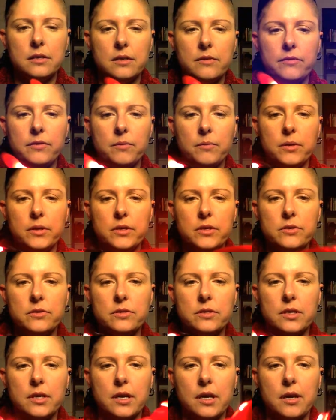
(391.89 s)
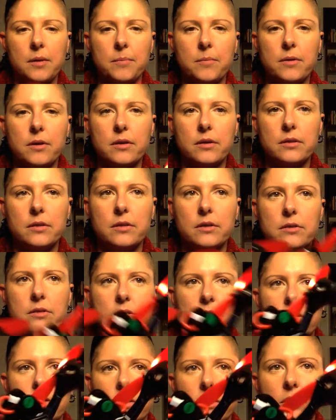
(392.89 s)
if you want to use the camera,
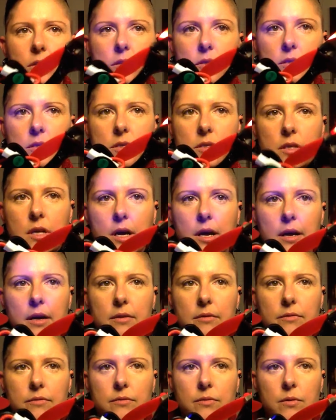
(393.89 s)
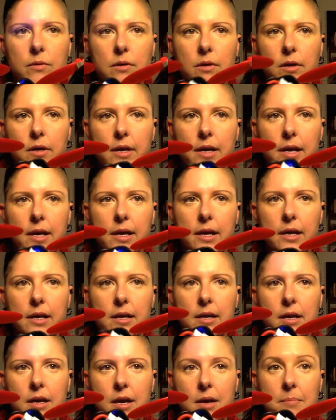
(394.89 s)
there's a little slot for a
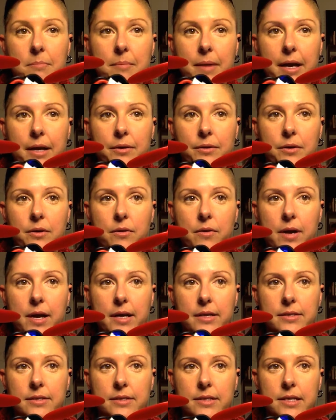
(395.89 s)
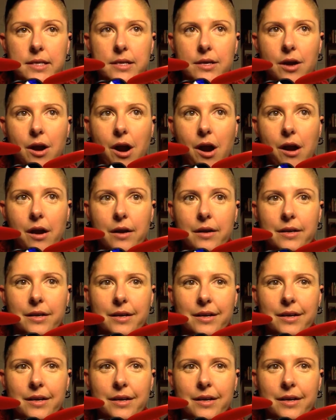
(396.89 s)
micro SD card.